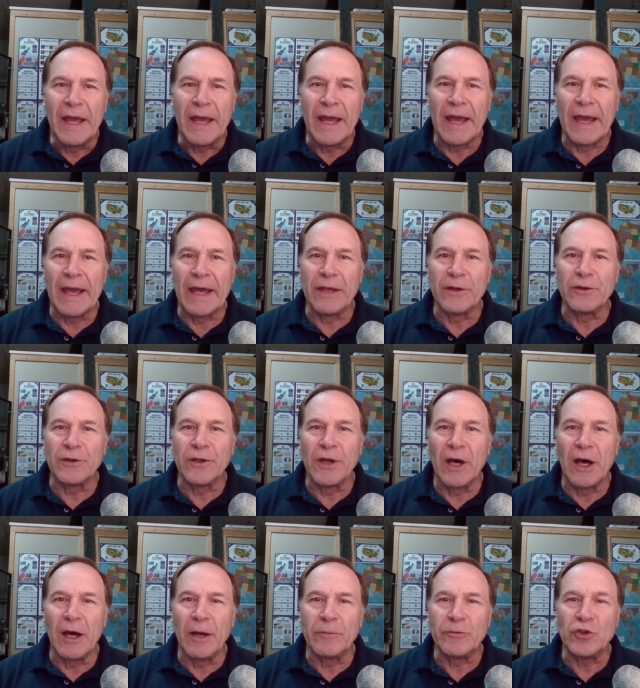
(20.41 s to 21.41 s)
And
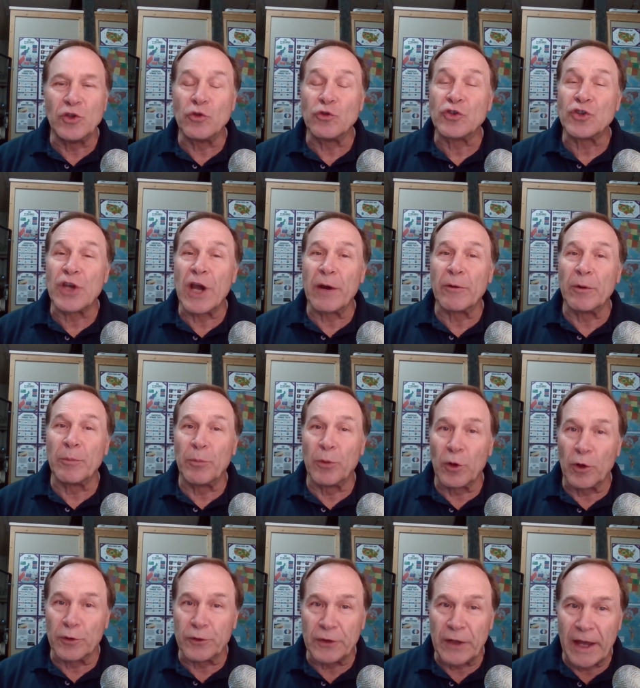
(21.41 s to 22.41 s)
you share a
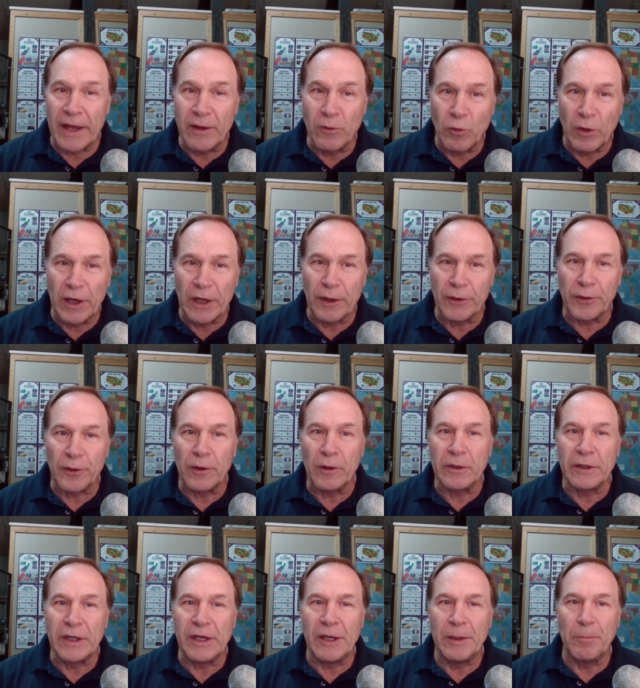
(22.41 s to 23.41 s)
birthday with
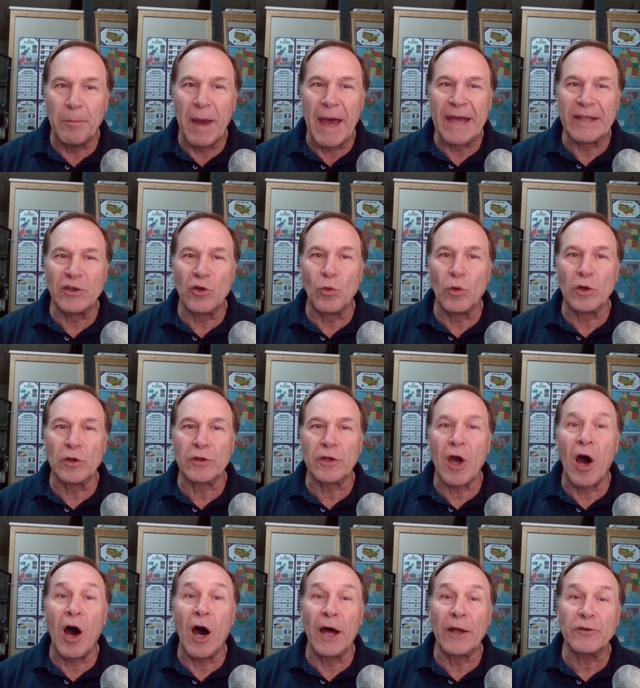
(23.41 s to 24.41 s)
Immanuel
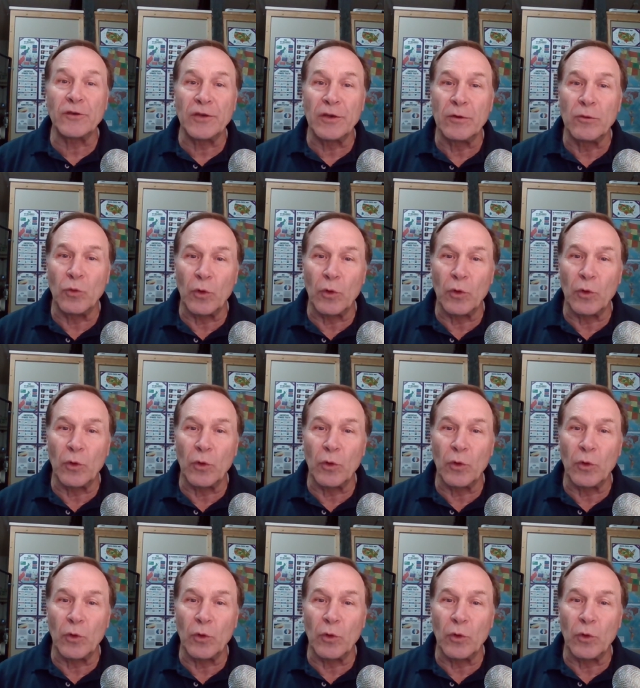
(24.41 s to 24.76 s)
Kant,